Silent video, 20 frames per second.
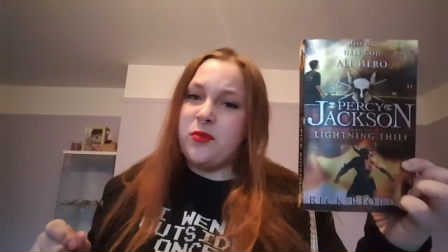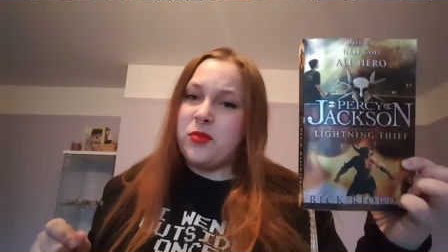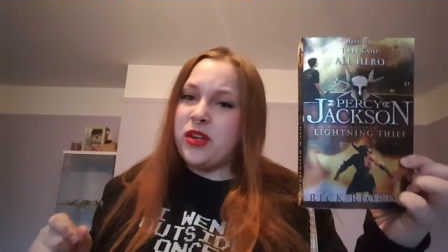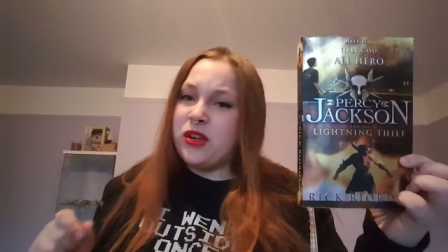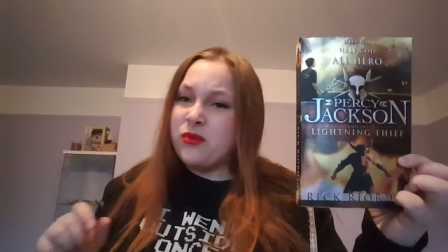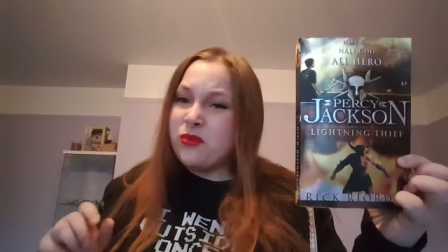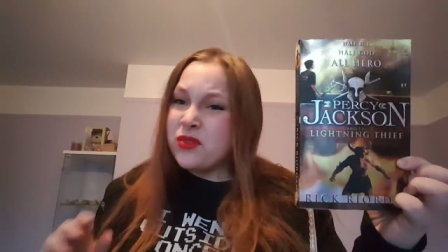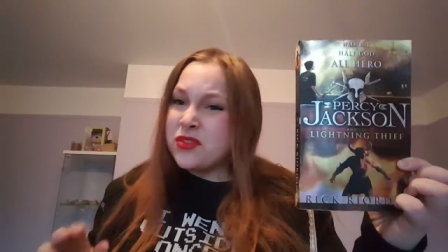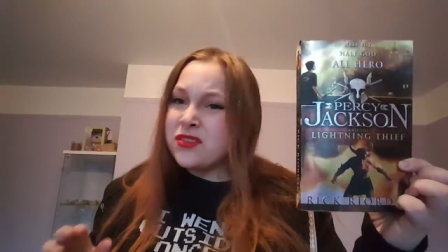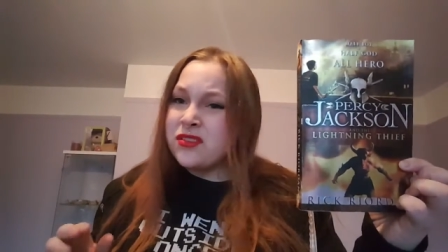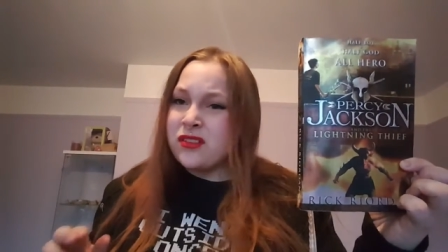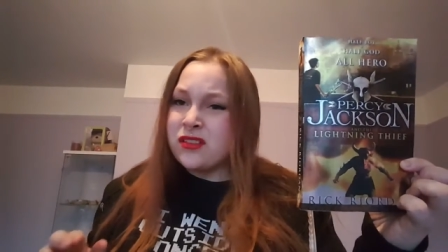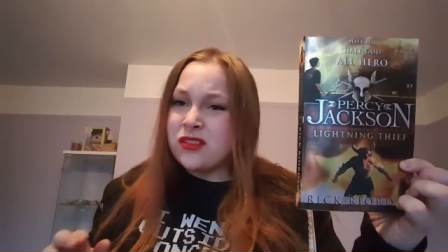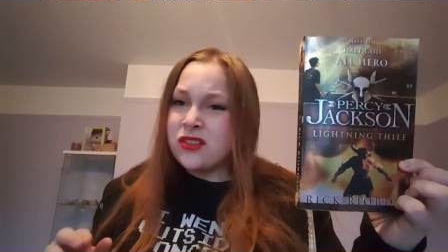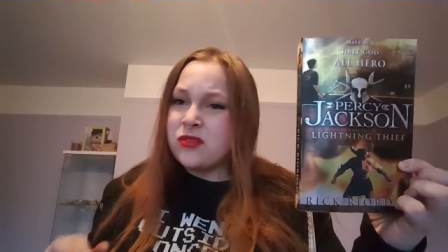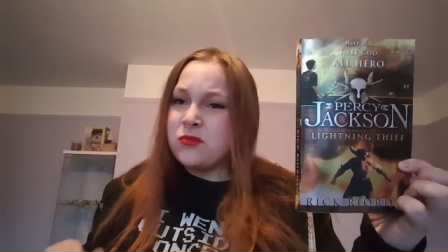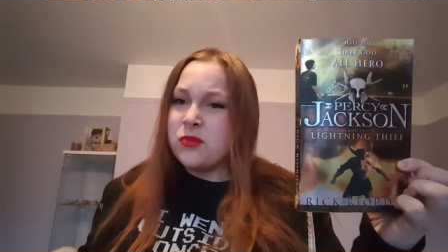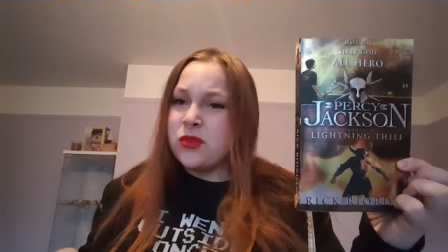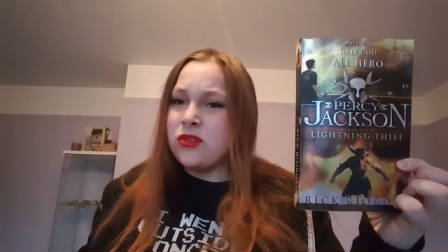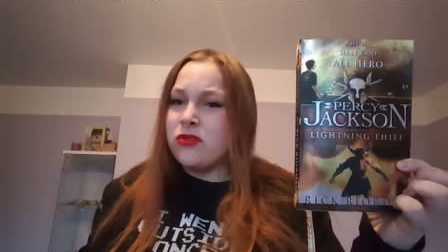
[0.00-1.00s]
but it wasn't a
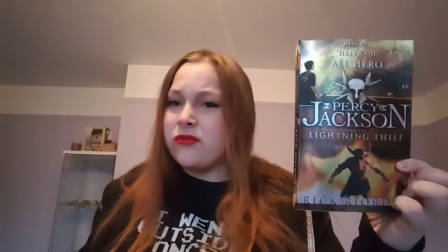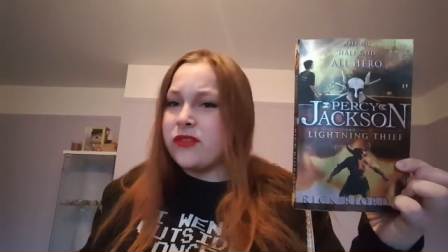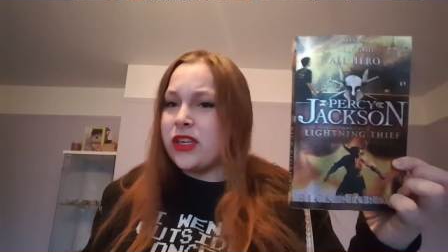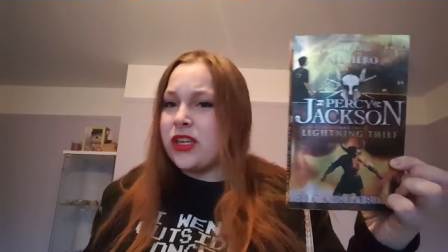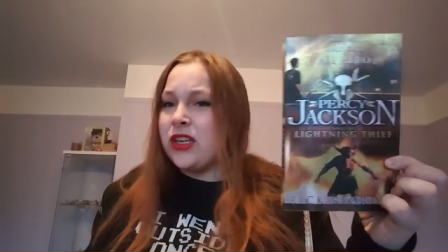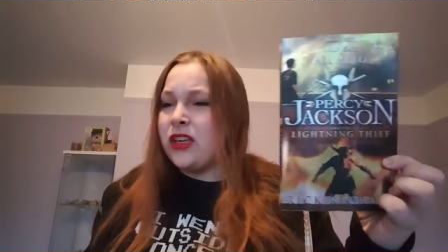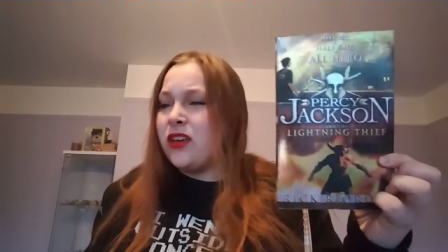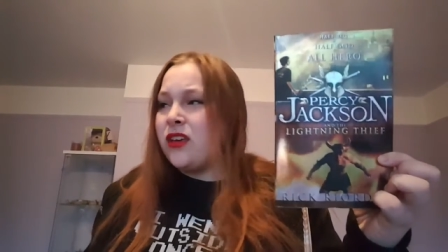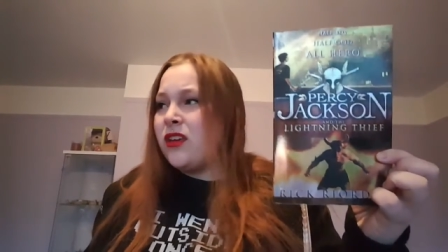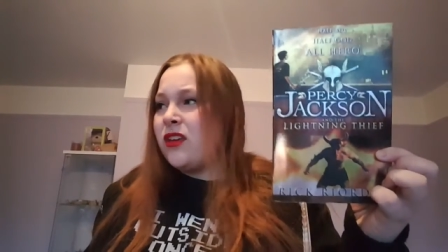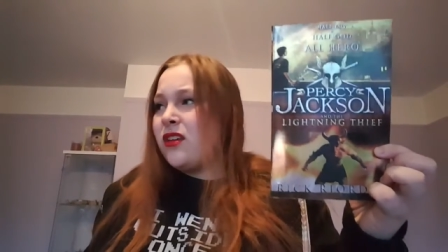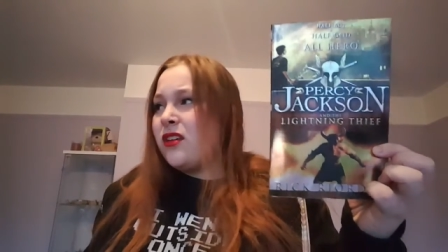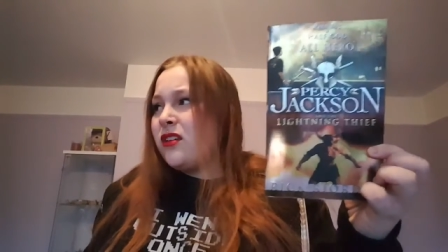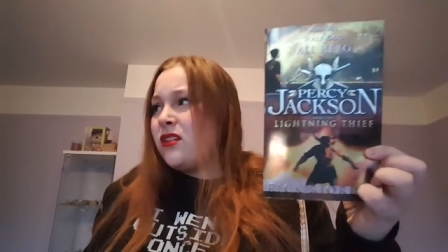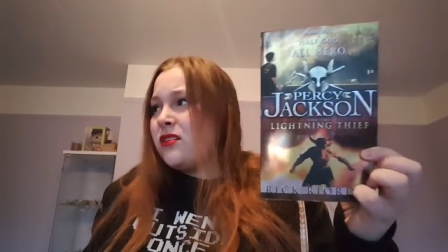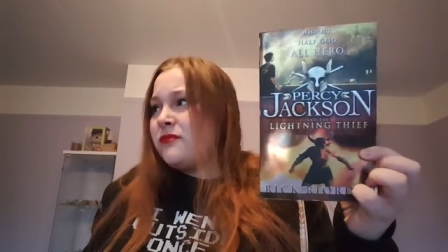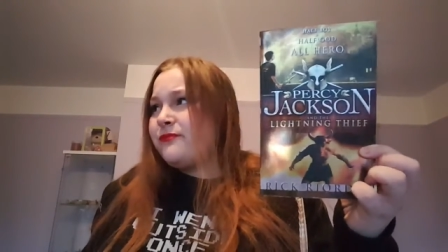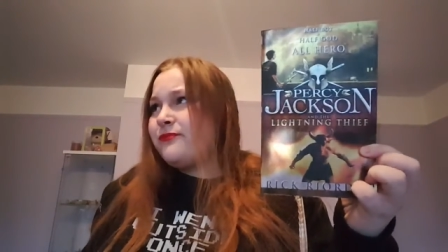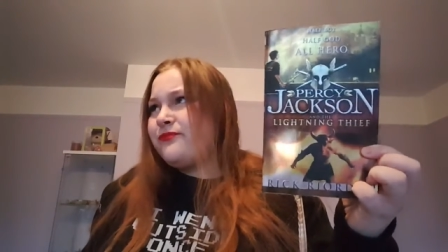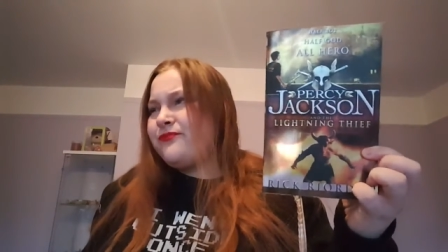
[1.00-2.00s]
good movie.
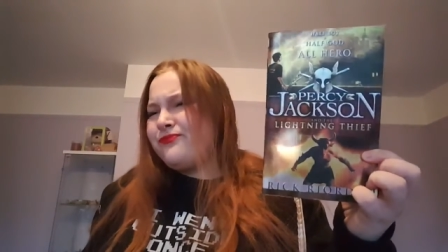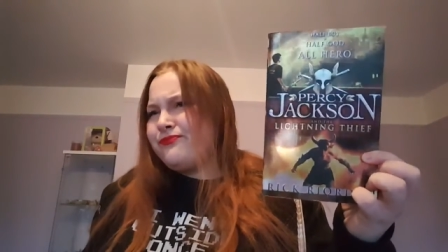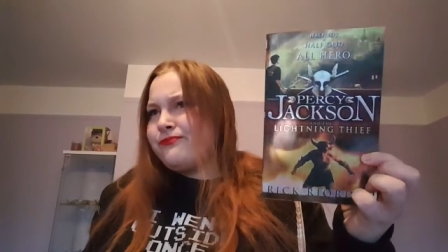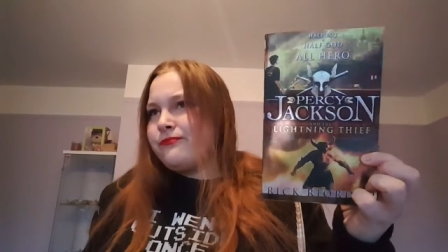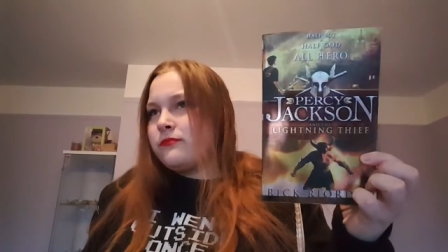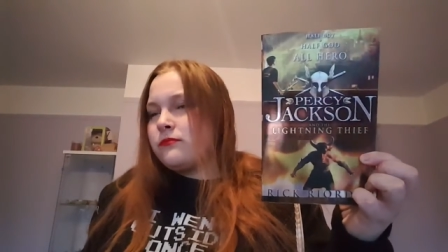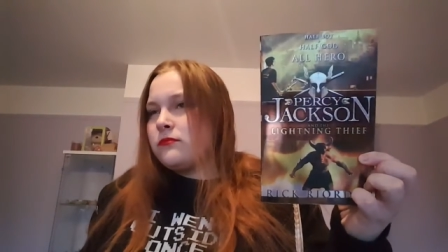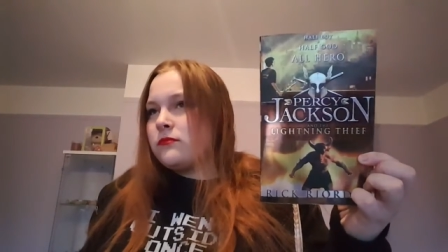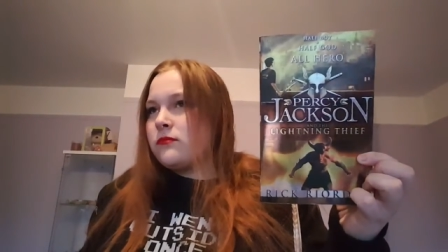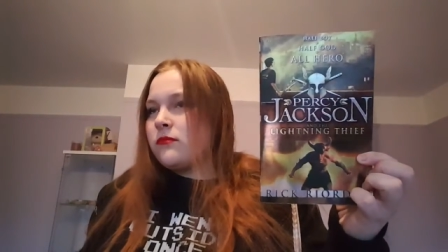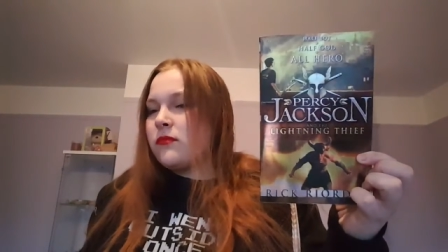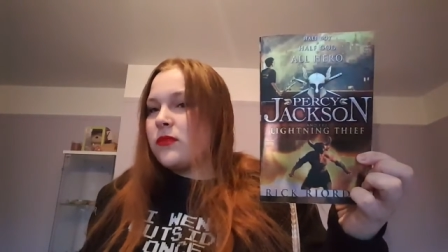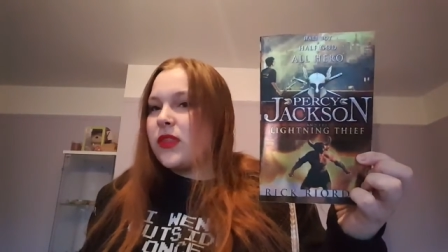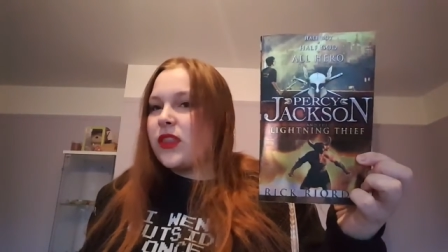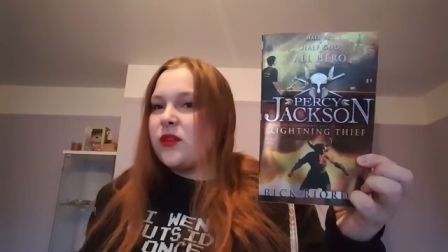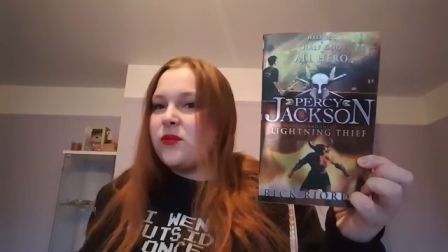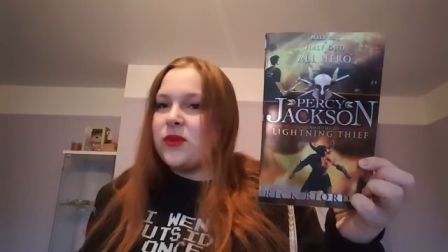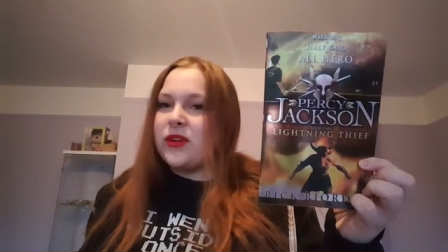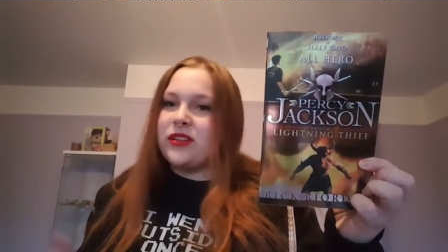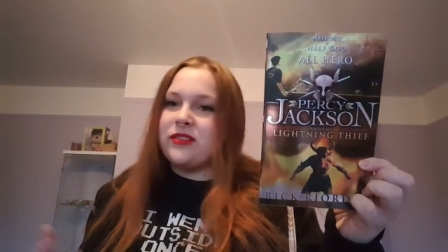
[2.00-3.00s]

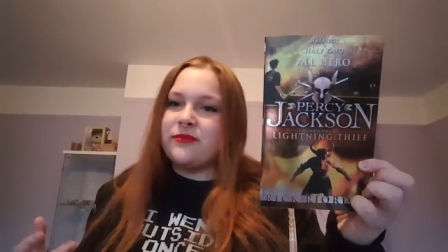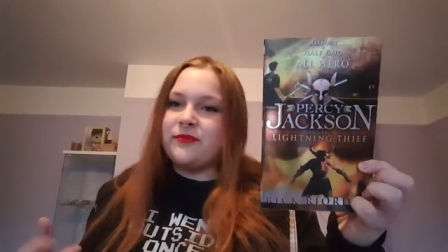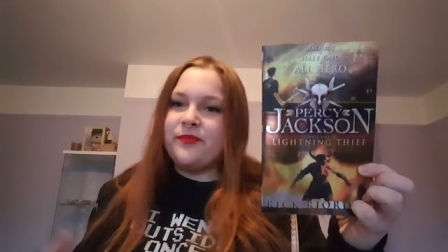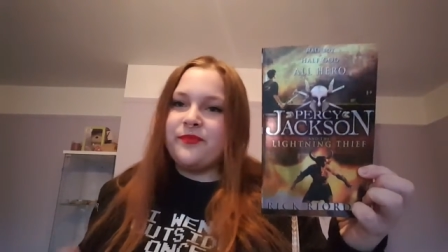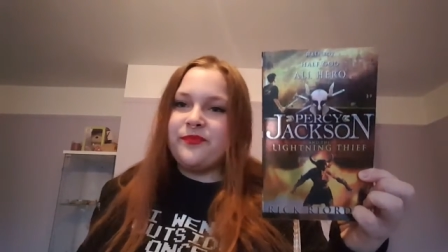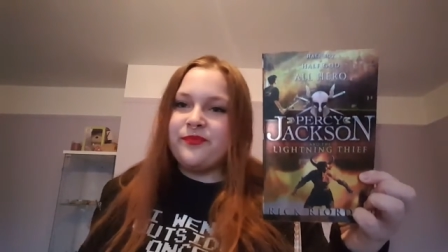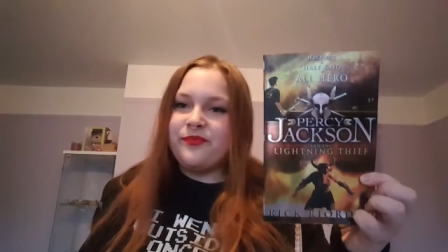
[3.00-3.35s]
Well.